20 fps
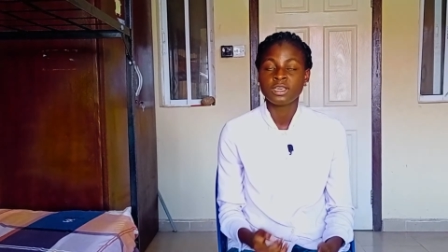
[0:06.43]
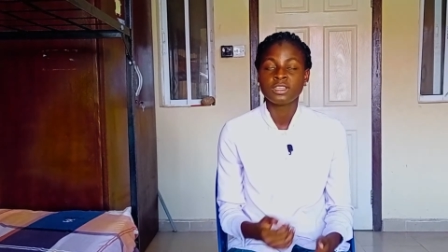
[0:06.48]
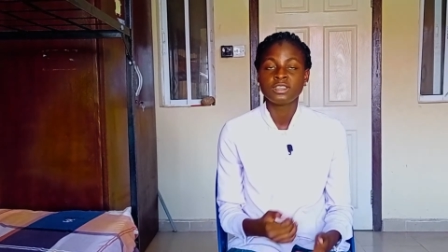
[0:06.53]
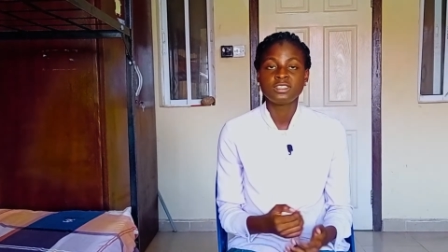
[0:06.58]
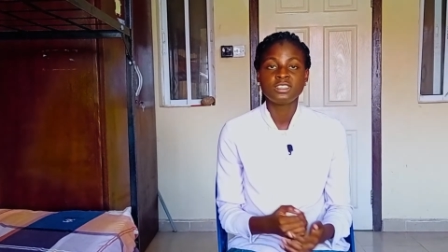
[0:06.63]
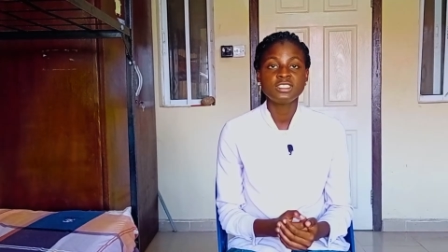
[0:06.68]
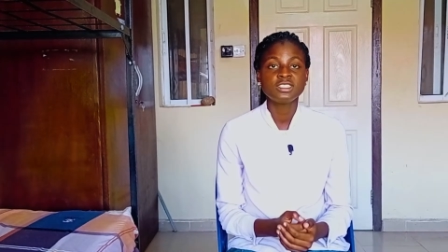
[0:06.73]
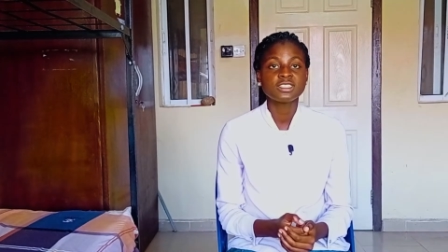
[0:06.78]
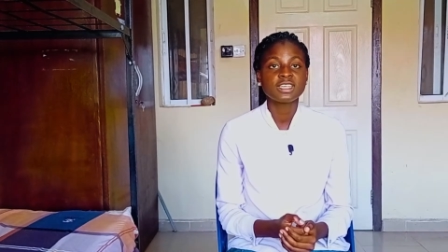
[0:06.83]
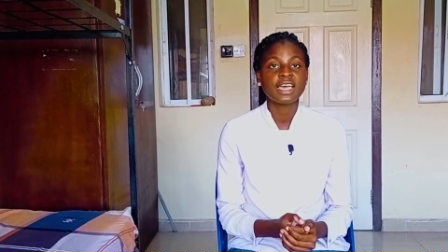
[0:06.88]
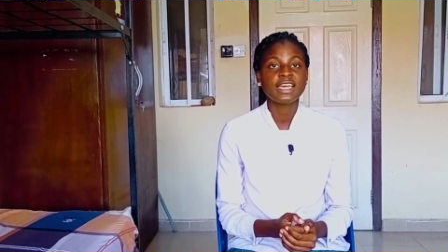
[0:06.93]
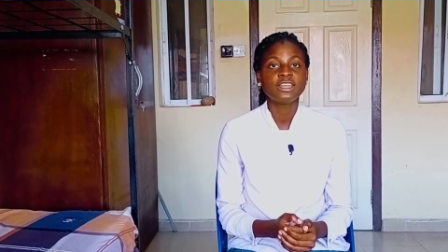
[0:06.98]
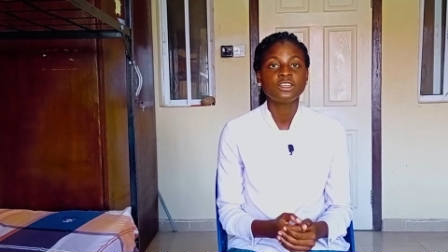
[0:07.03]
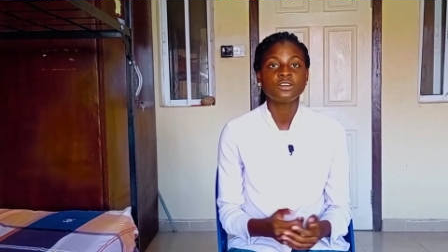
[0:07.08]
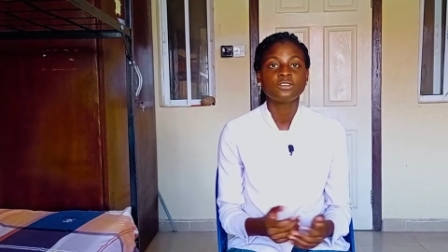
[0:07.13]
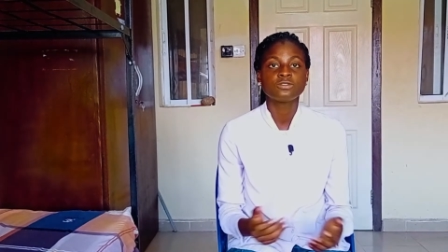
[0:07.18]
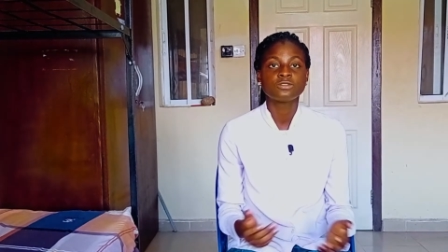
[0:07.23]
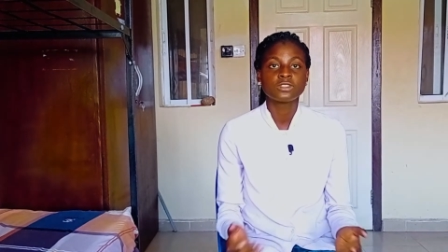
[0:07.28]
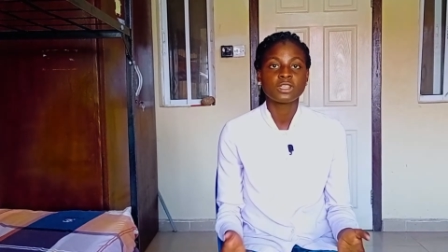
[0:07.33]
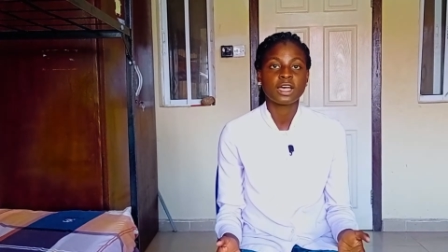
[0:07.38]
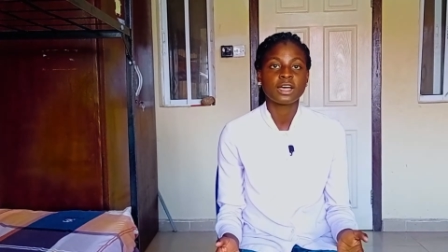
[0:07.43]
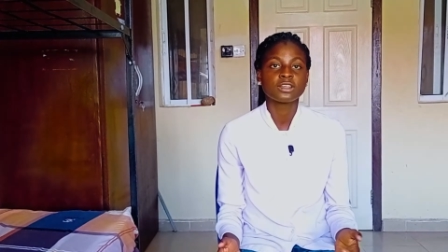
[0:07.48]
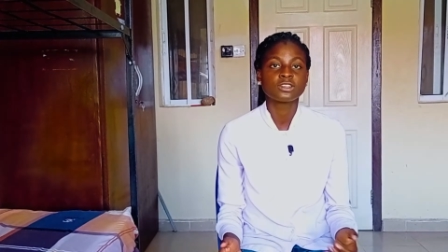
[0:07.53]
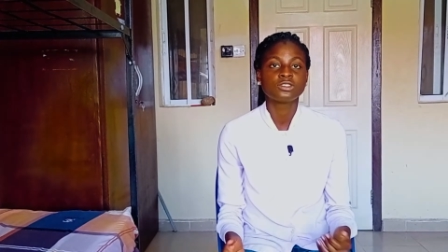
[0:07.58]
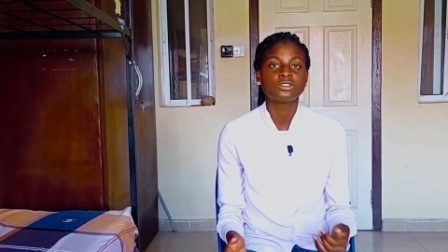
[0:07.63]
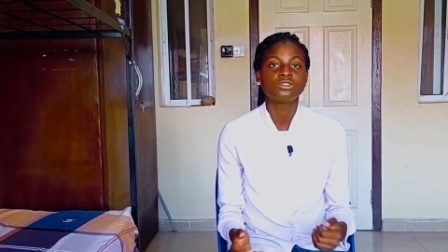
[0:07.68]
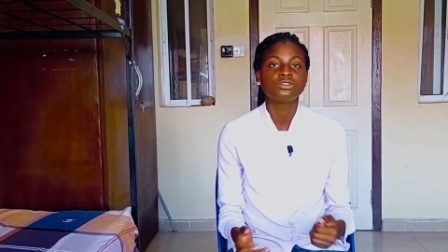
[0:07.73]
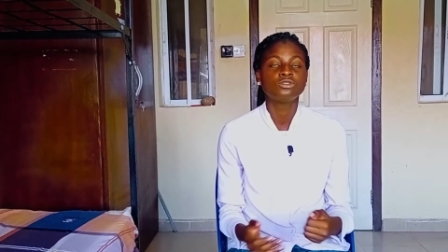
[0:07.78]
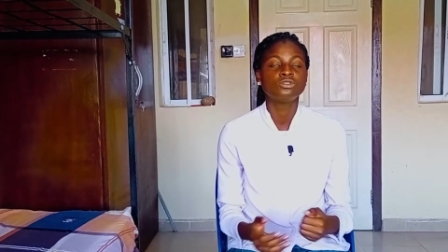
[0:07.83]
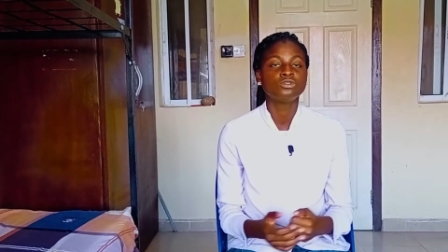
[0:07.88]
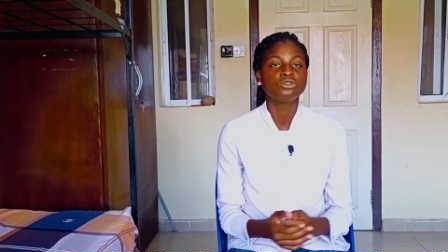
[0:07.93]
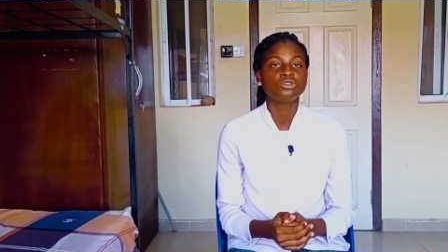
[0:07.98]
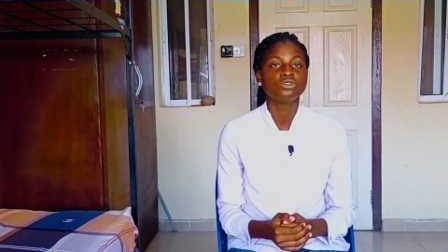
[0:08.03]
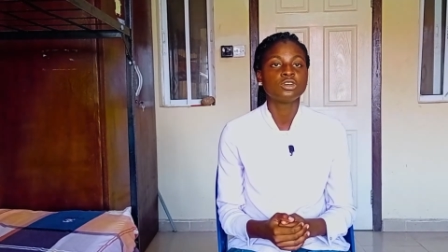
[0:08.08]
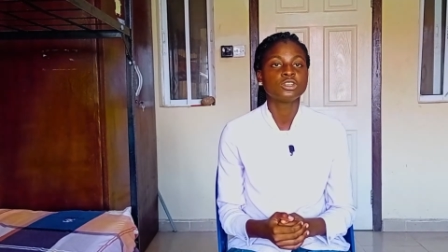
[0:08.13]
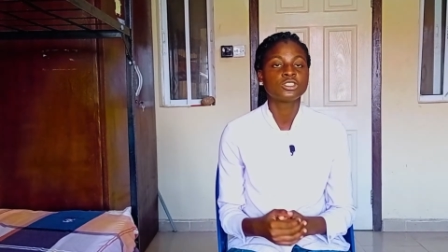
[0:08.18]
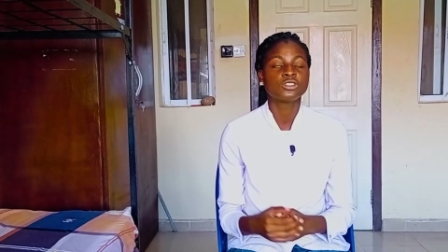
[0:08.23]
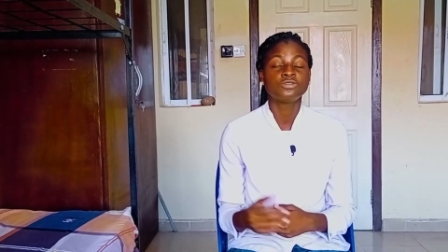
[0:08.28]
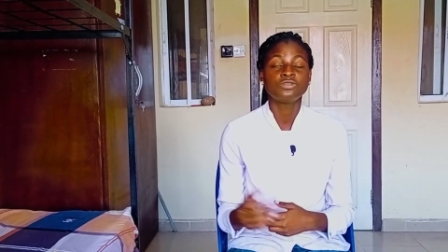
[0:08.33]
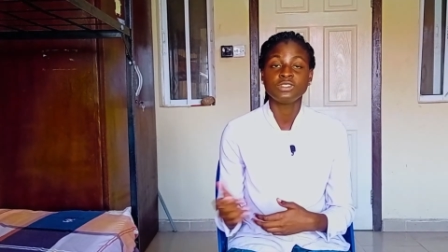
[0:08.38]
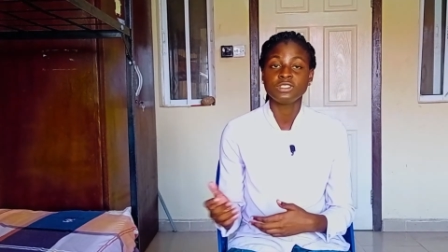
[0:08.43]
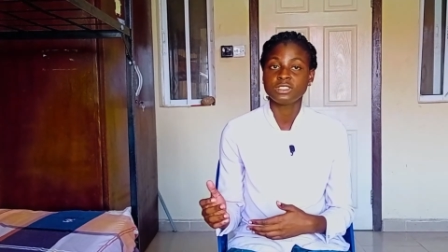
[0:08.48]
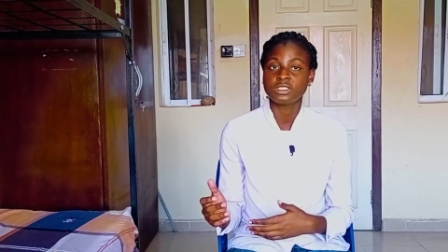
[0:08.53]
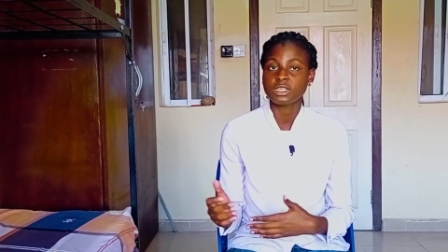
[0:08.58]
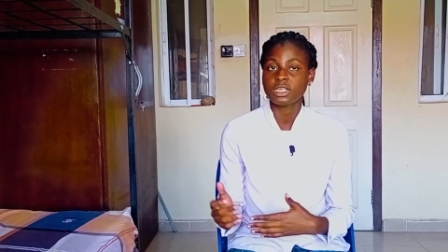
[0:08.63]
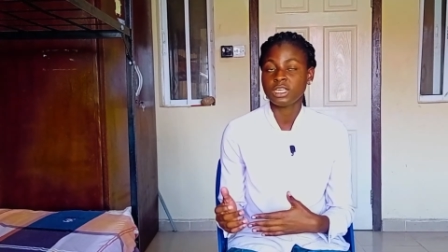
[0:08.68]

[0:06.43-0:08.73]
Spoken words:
This kind of tasks do not fit